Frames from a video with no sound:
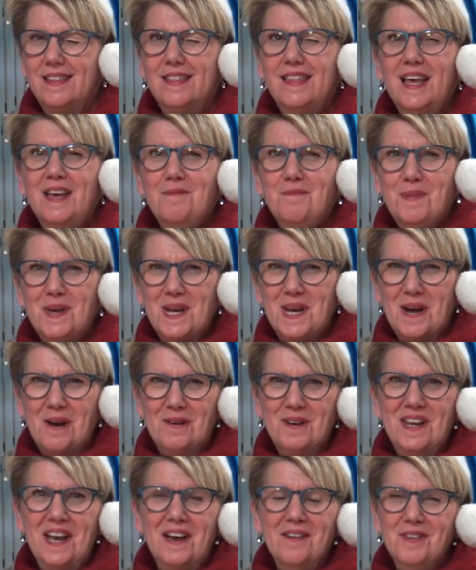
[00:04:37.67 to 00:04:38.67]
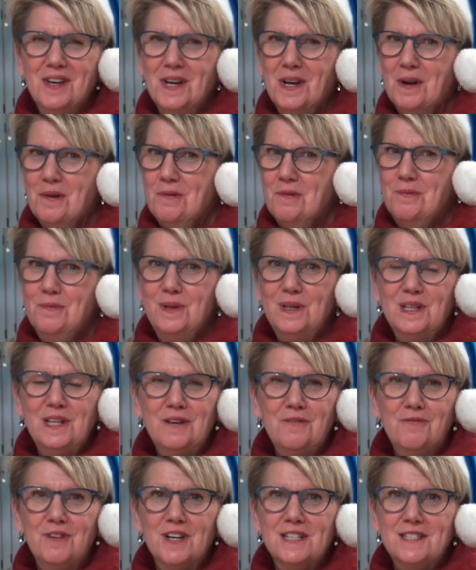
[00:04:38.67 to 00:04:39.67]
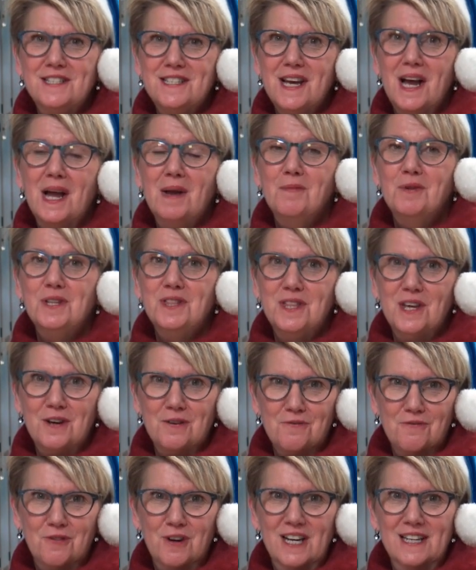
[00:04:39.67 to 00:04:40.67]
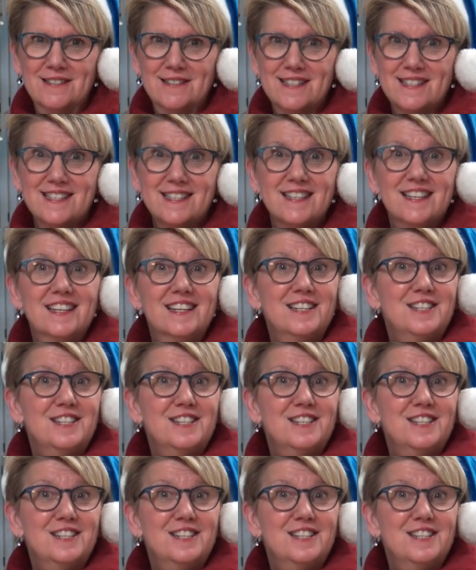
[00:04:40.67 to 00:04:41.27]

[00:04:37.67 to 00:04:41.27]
they've been out having a really fun time with their friends,